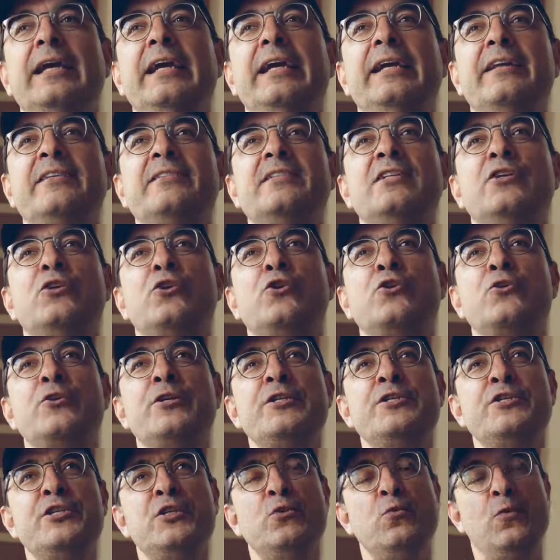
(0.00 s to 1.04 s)
It is
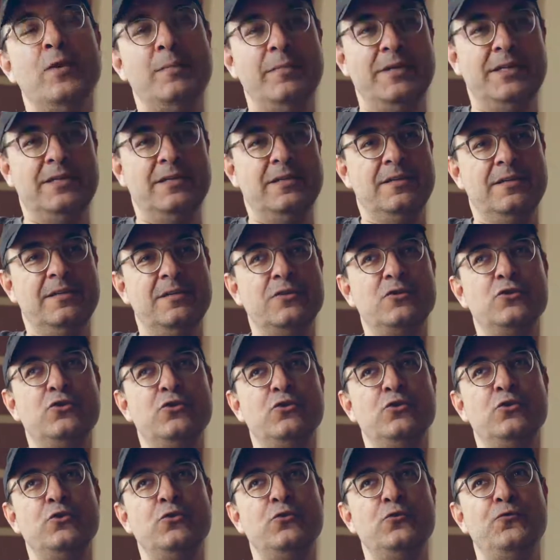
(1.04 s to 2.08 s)
encouraging women
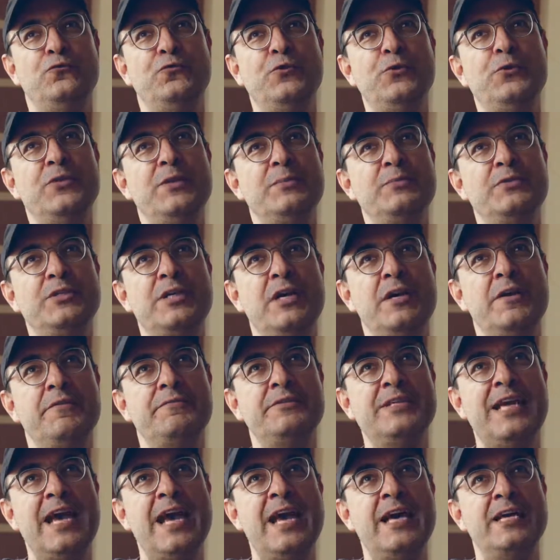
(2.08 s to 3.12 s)
to view
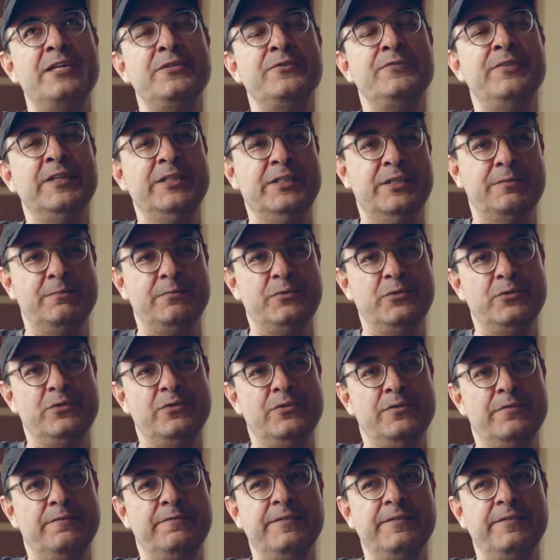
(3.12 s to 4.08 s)
themselves as victims.